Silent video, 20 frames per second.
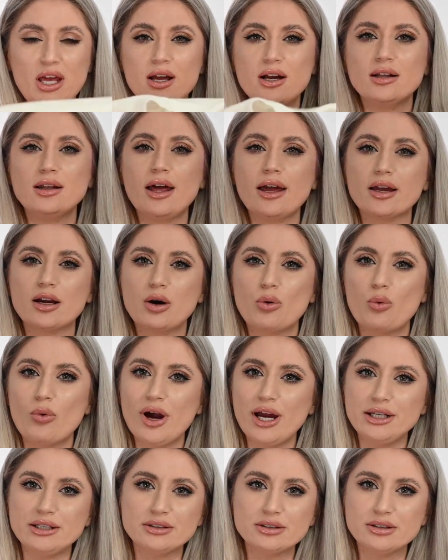like a
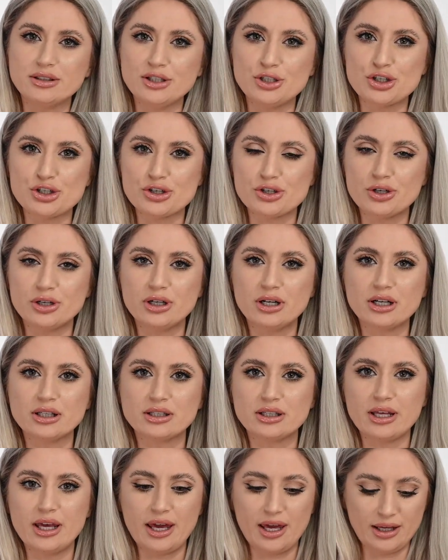white
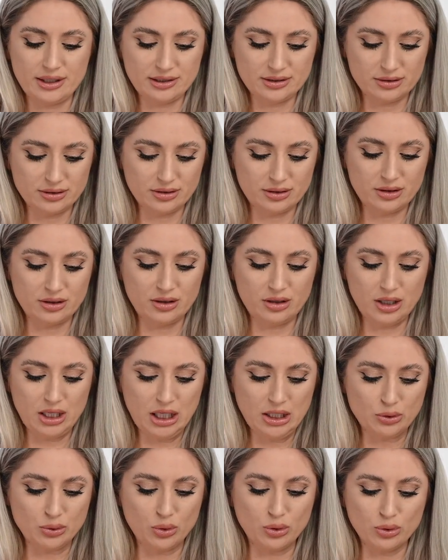t-shirt, and
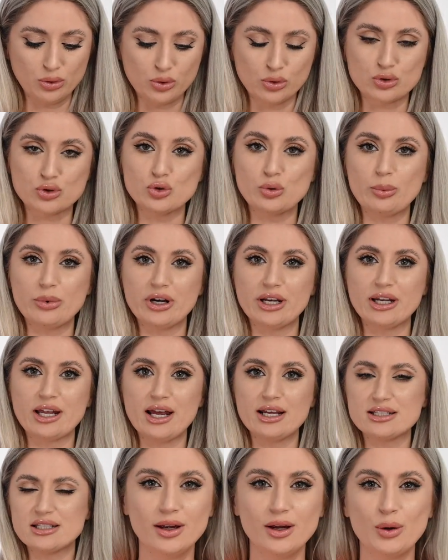it will look super
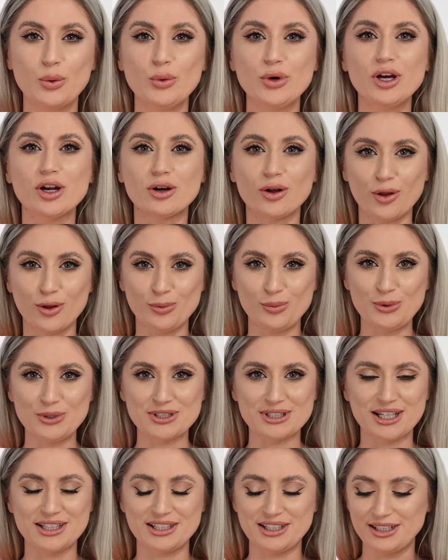nice. We are
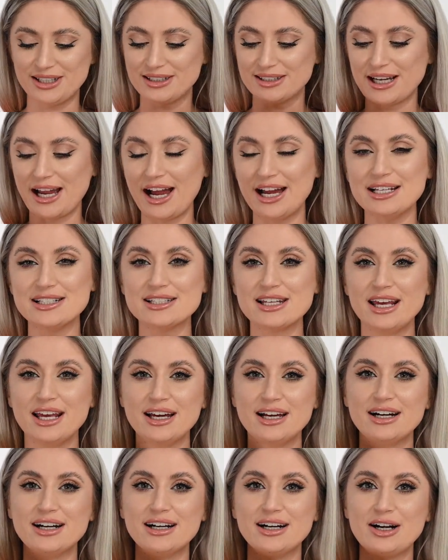almost at the end, guys.
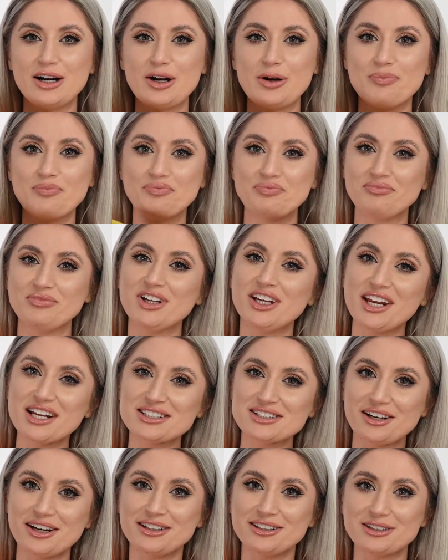The
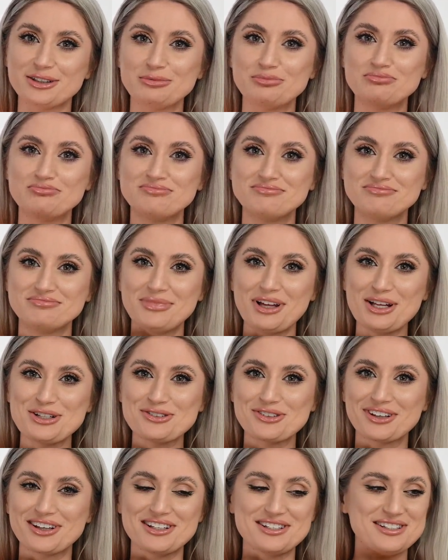next item, as you can